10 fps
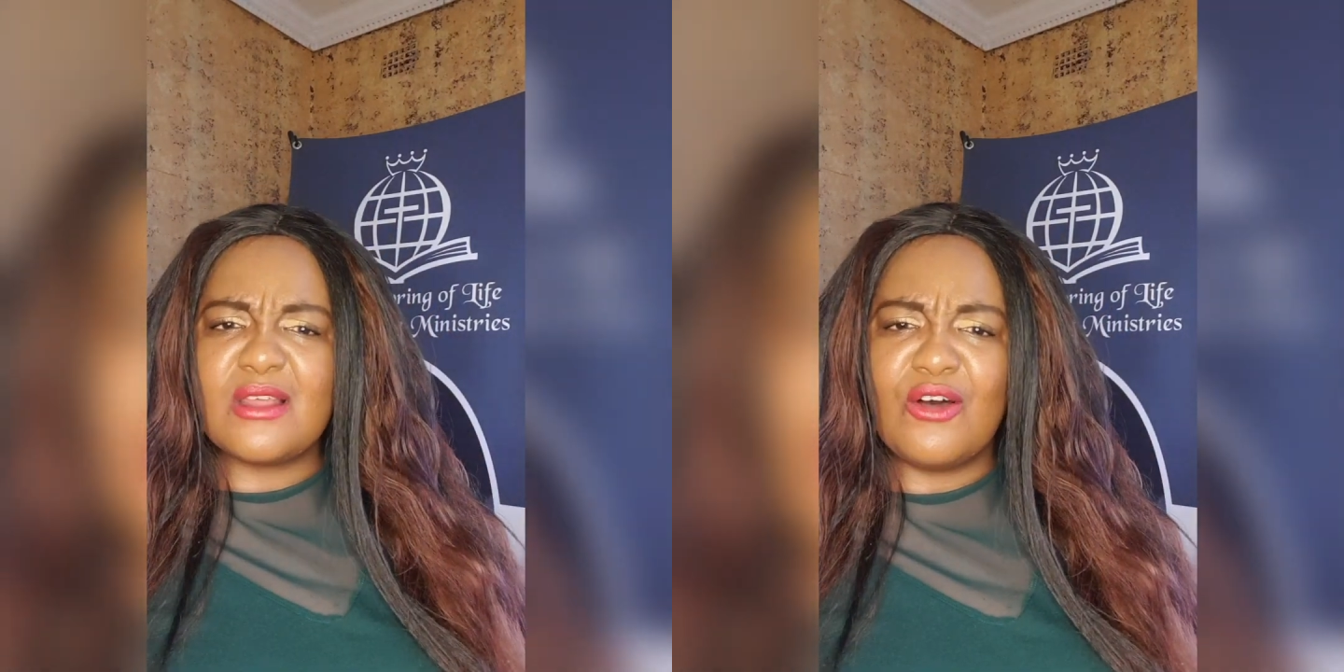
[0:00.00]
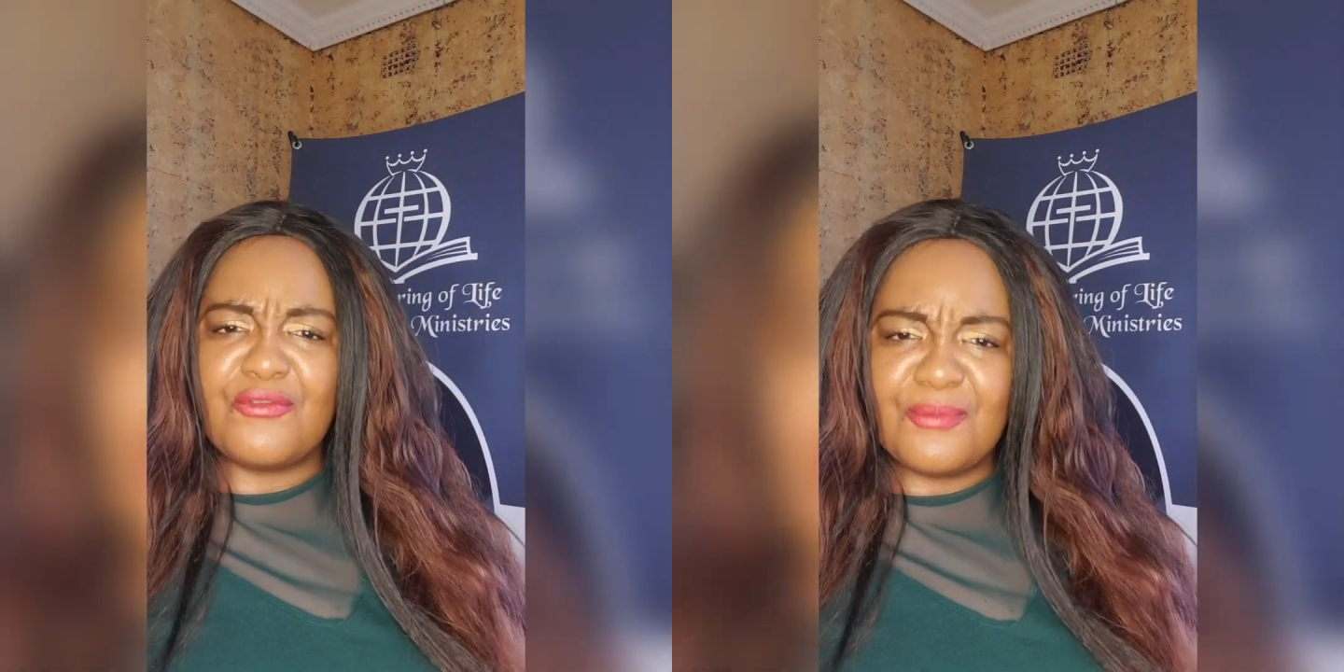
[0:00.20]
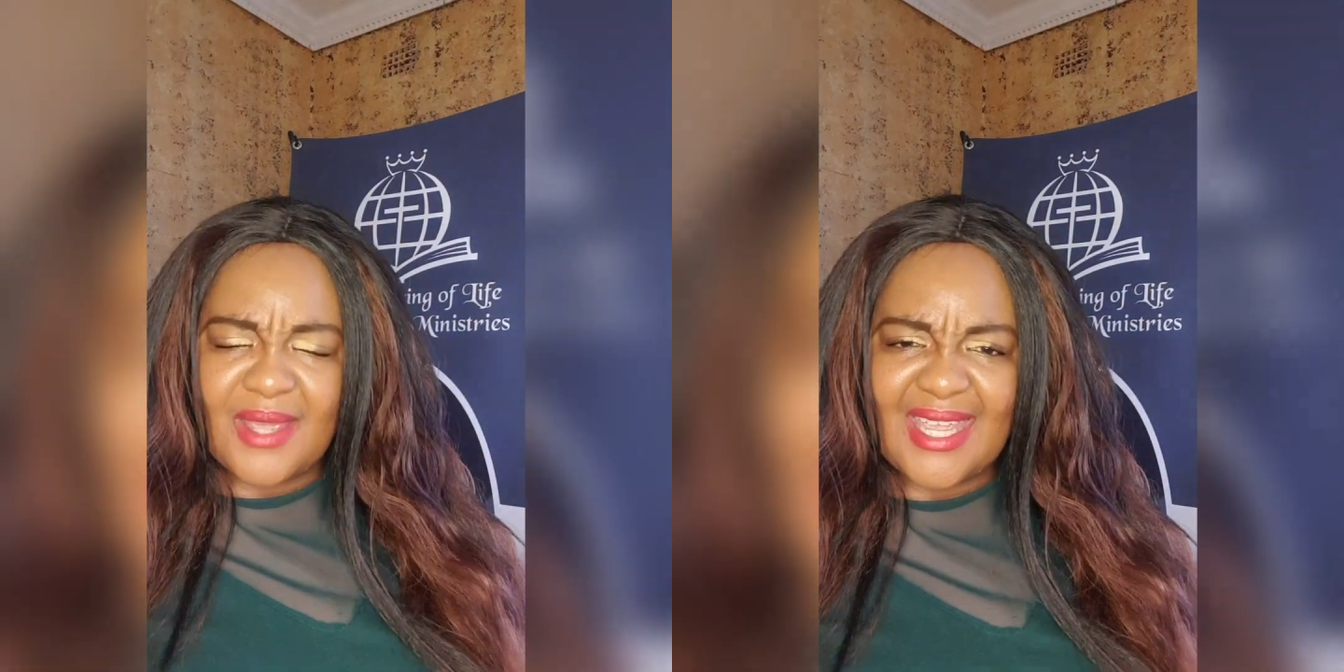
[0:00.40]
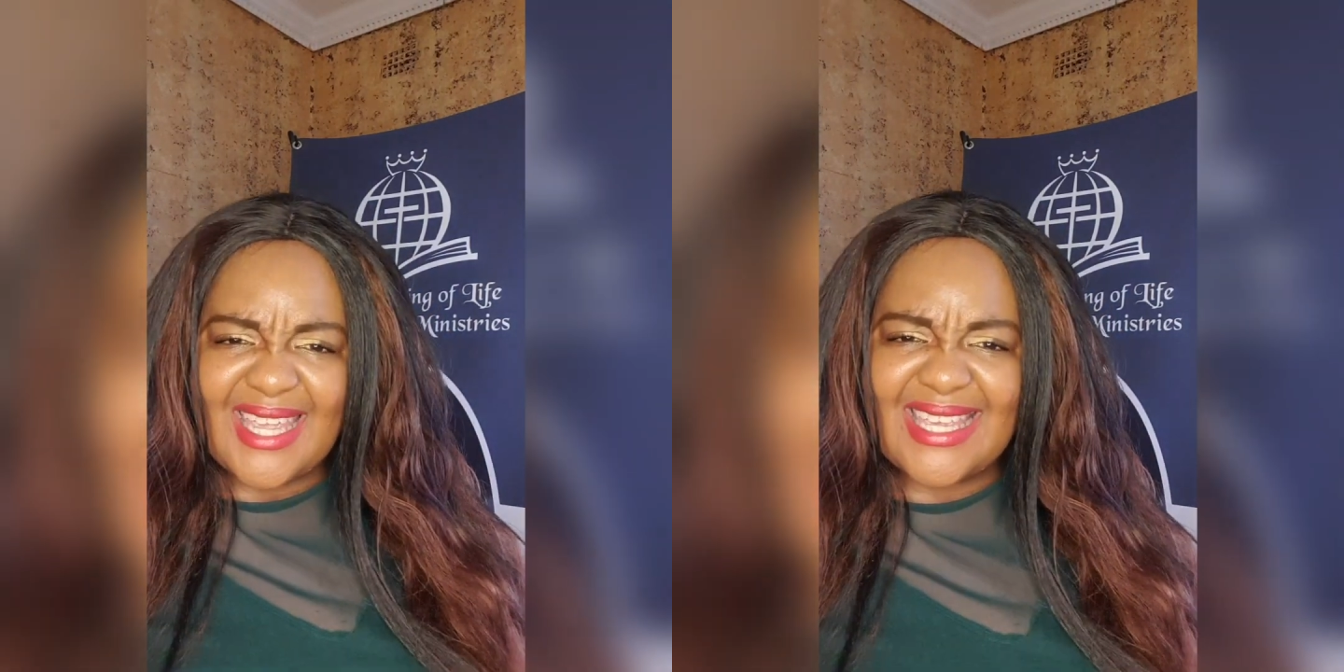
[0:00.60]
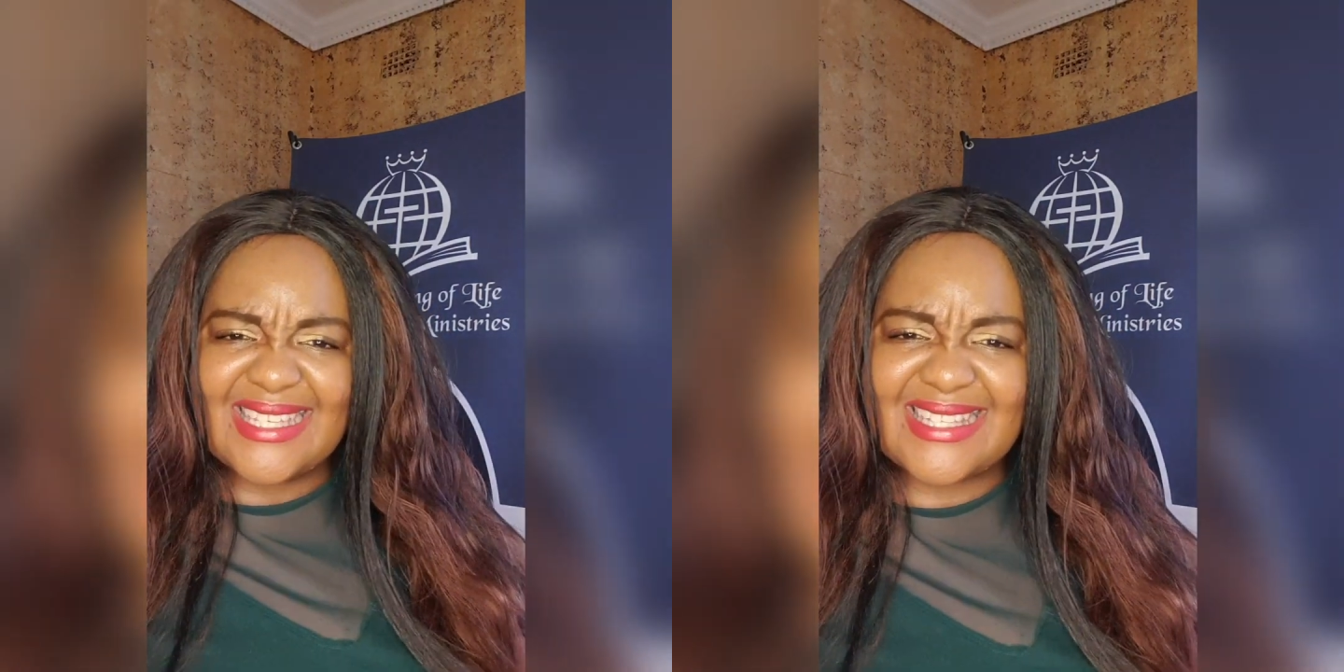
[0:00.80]
of May
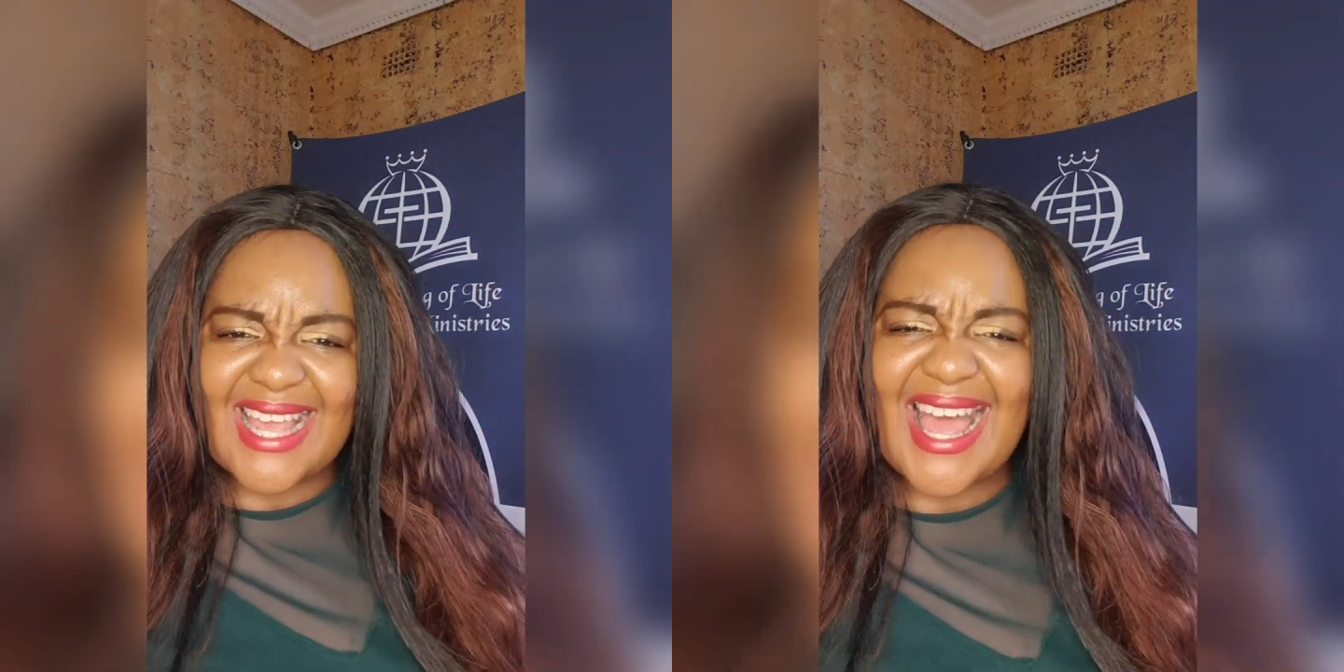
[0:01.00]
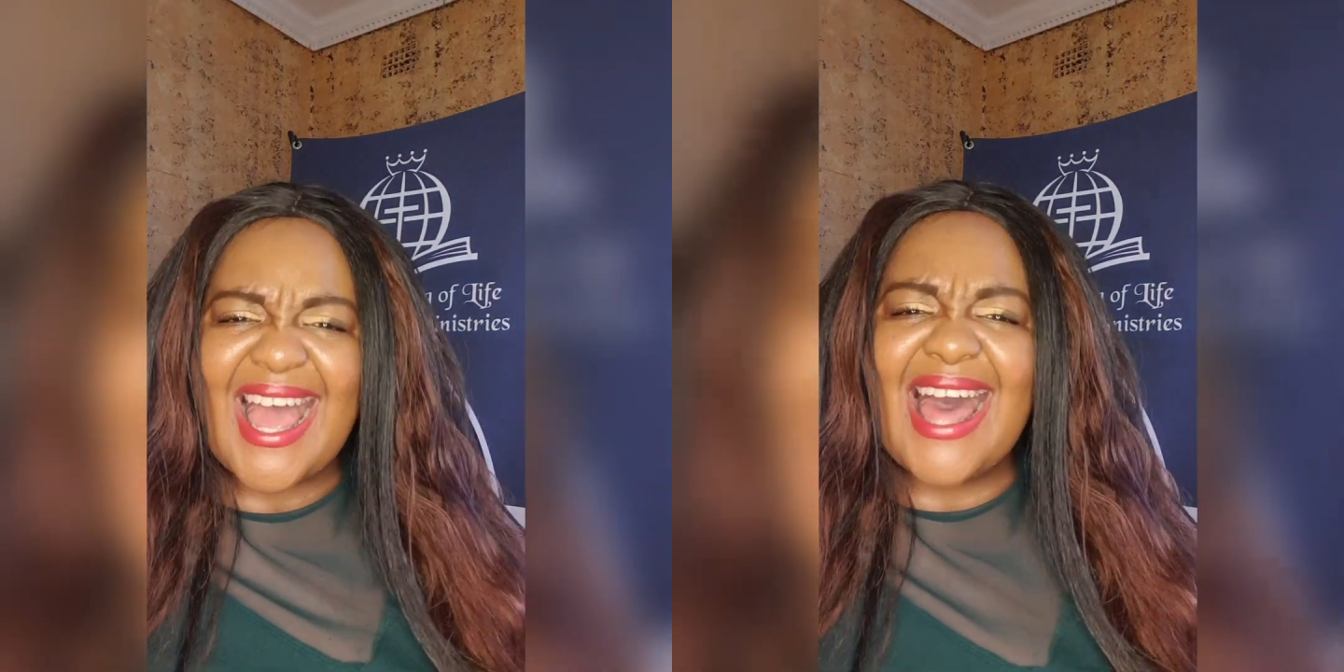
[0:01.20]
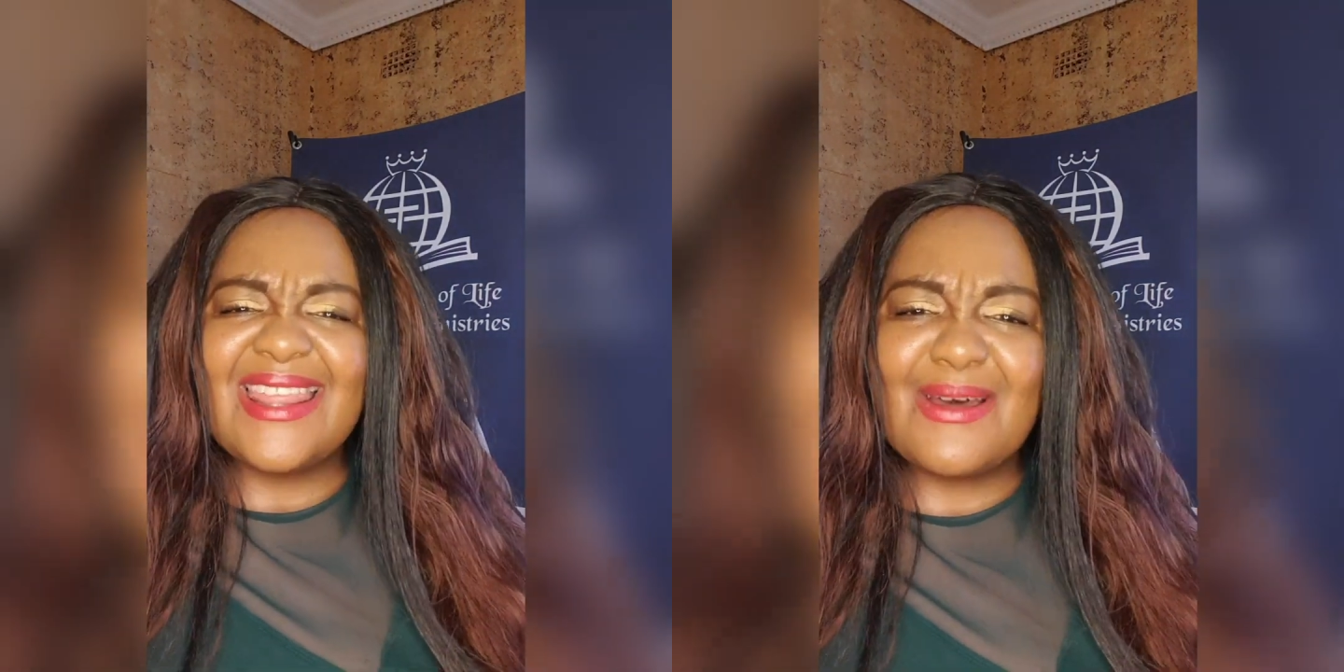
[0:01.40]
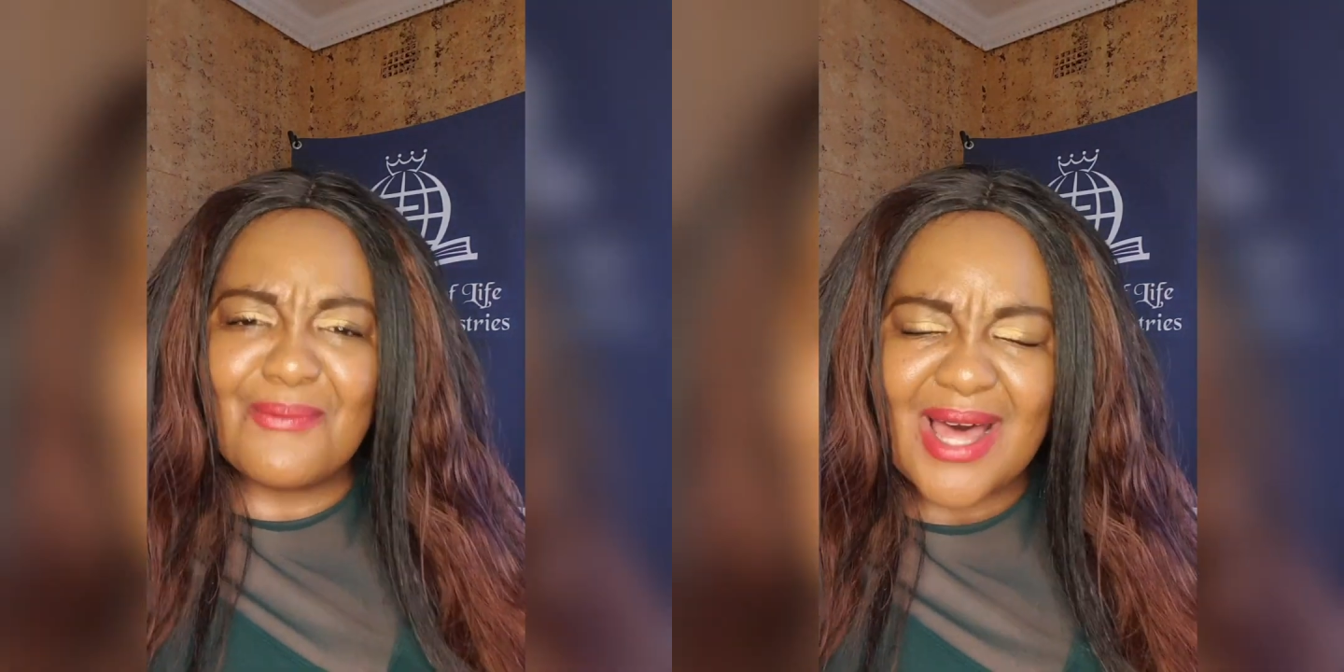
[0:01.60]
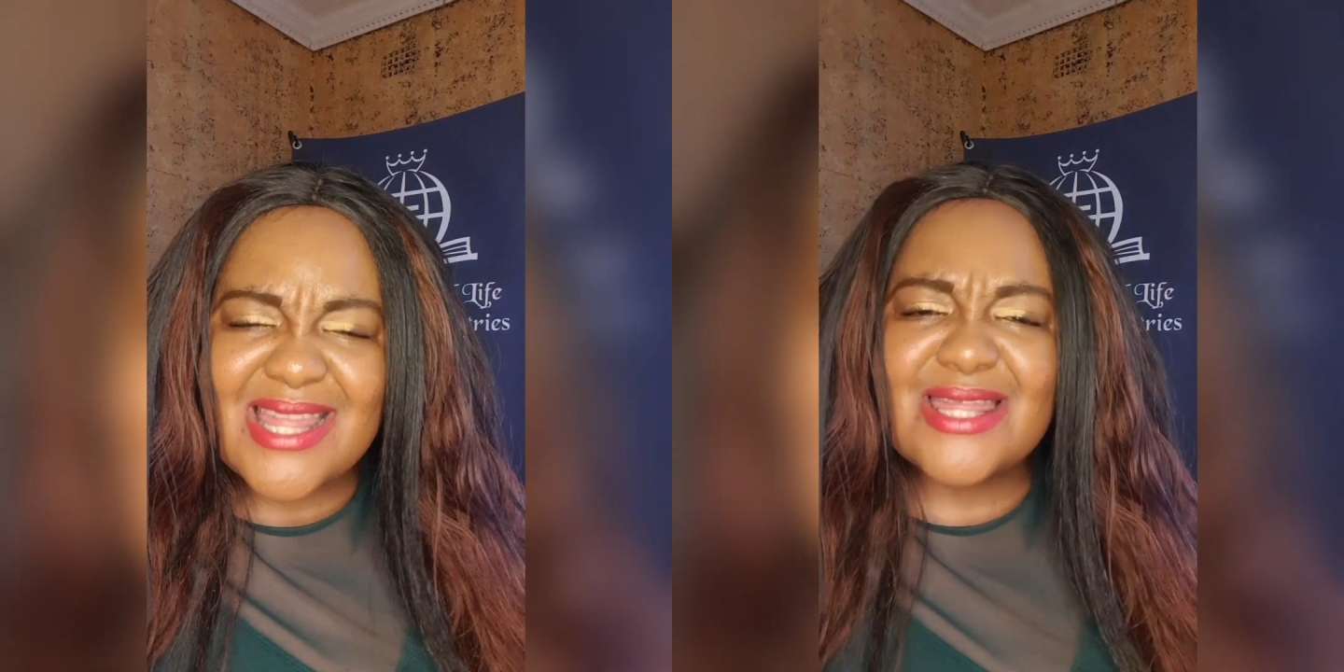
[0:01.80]
is the
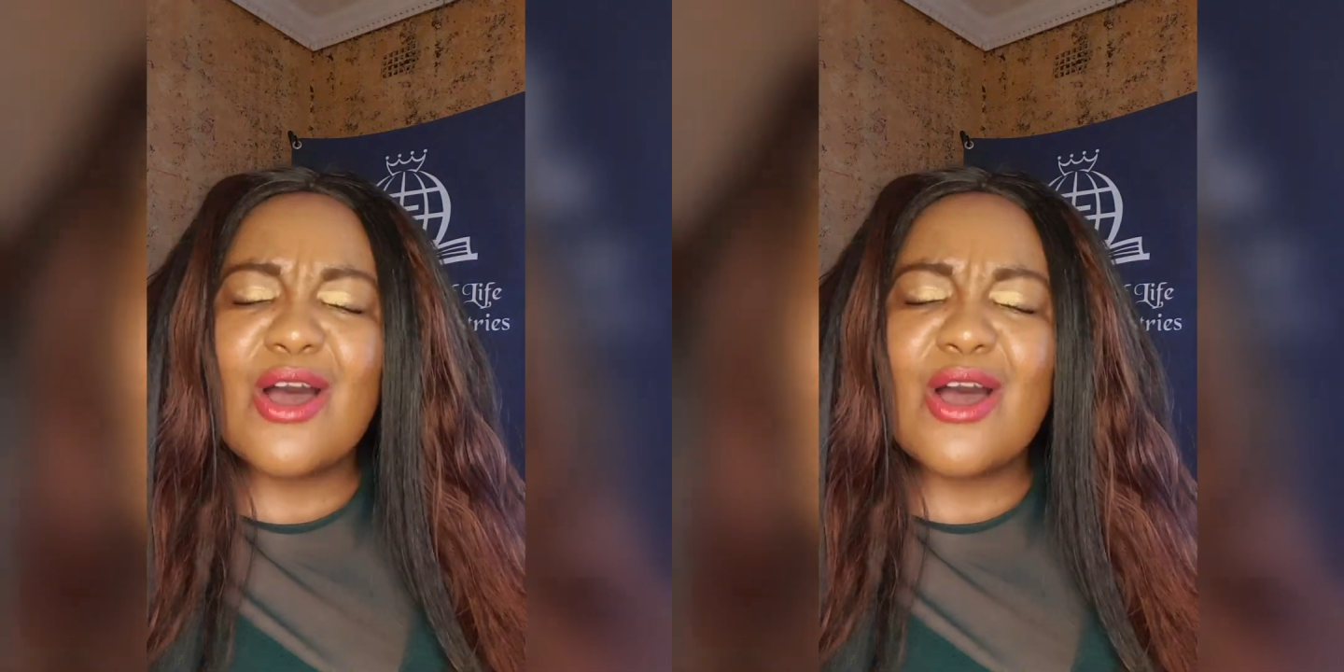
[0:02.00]
month